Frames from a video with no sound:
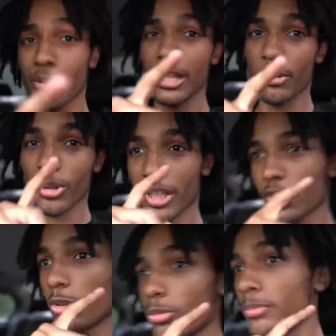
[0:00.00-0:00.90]
up the camera when I get
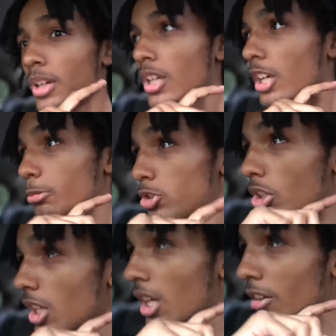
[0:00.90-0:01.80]
home. I'm gonna show
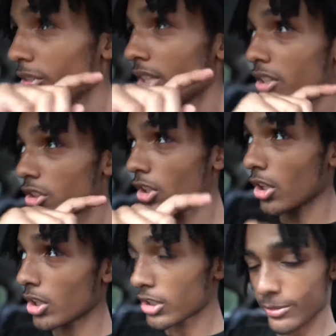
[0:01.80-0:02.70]
y'all everything in the
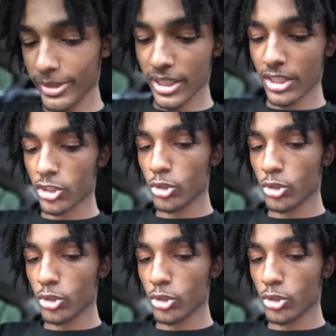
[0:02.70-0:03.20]
car because I'm gonna get